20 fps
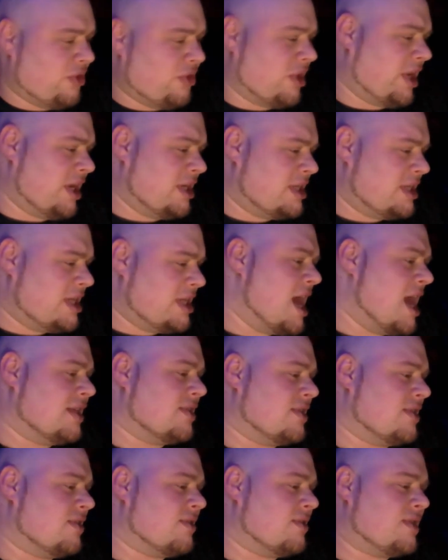
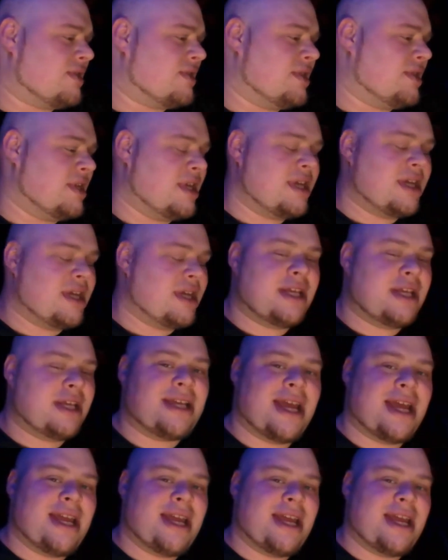tasers, say
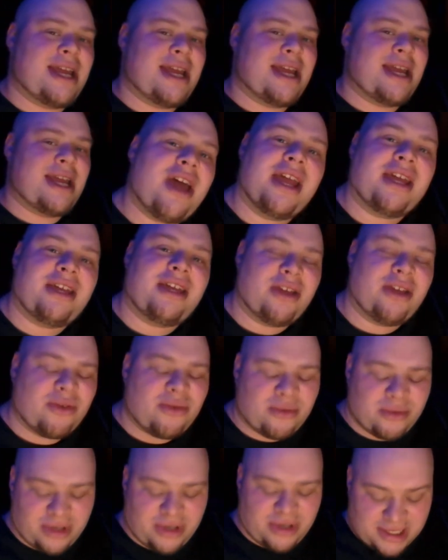no thank you,
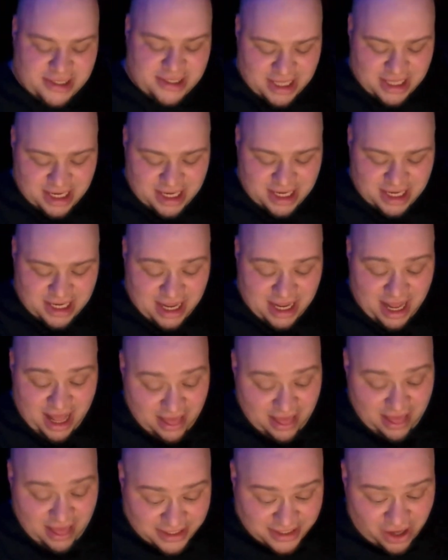because then that's
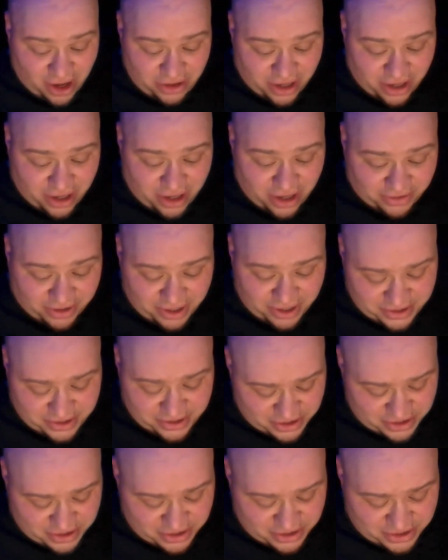all you're ever gonna do
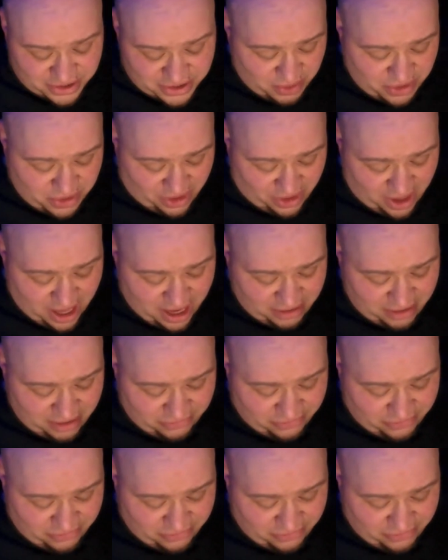with your life.